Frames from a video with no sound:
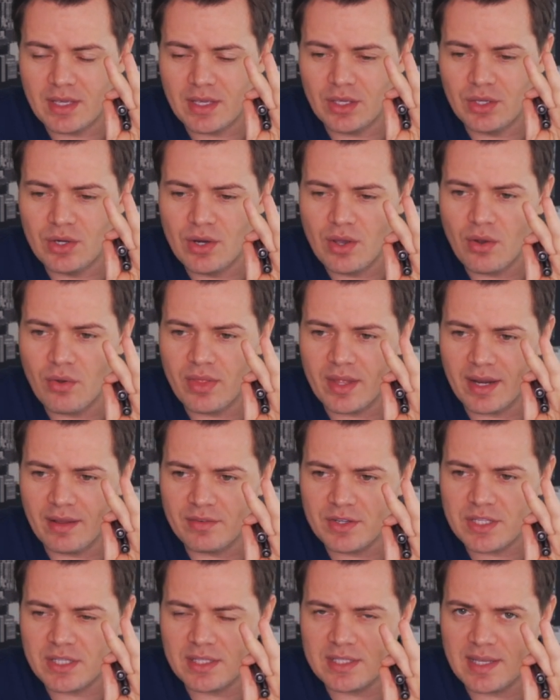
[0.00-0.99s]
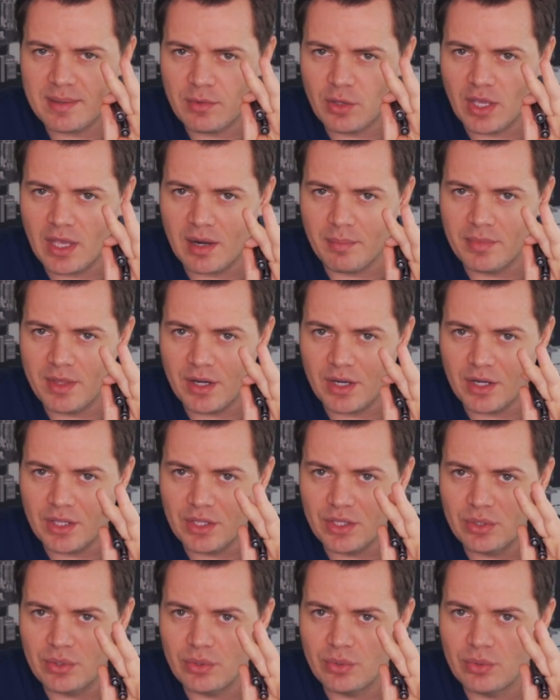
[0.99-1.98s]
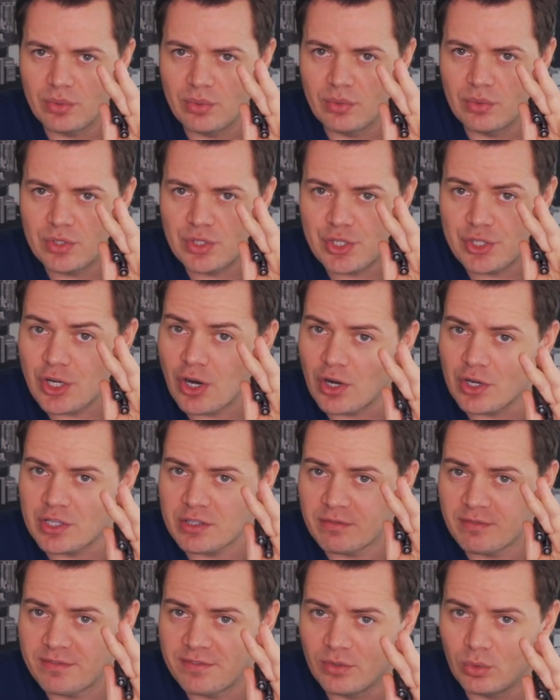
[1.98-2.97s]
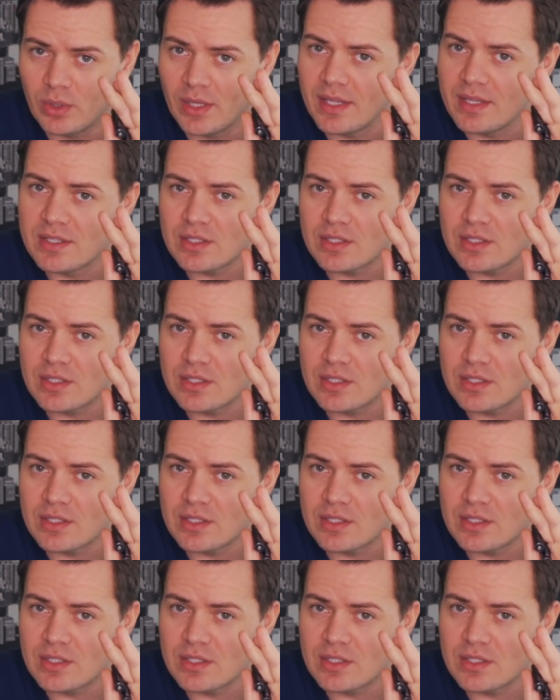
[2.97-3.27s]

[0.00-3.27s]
you know that every single time you get up there, you charge them fully.